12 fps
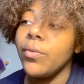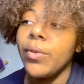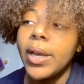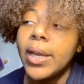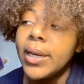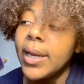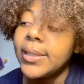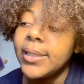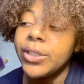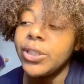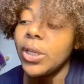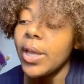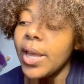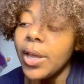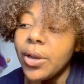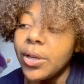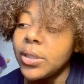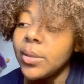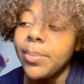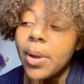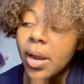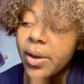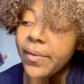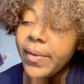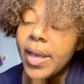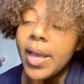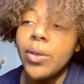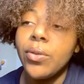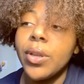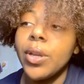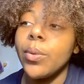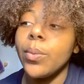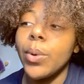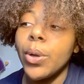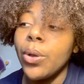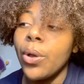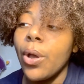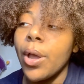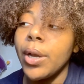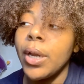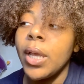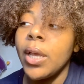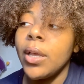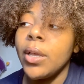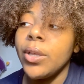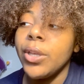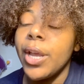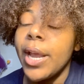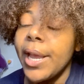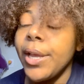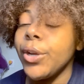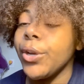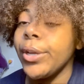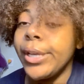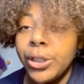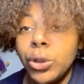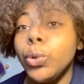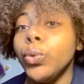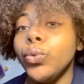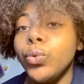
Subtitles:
recognize that your anger is a part of it, and you need to work on your anger issues.